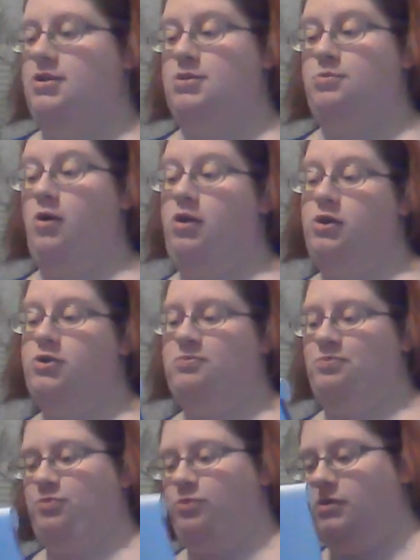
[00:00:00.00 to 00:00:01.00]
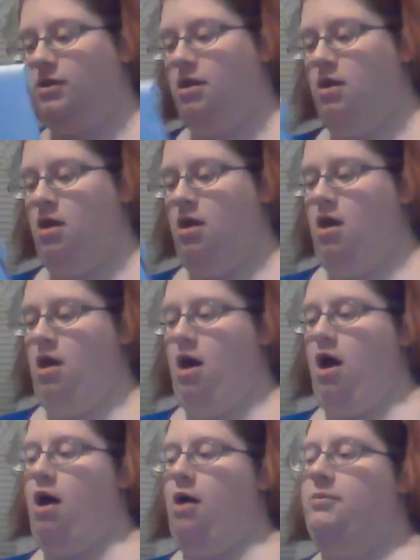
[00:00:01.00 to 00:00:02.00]
Spoilers.
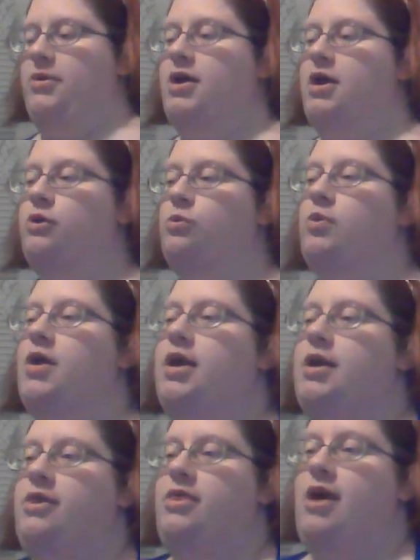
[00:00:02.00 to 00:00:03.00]
But the other one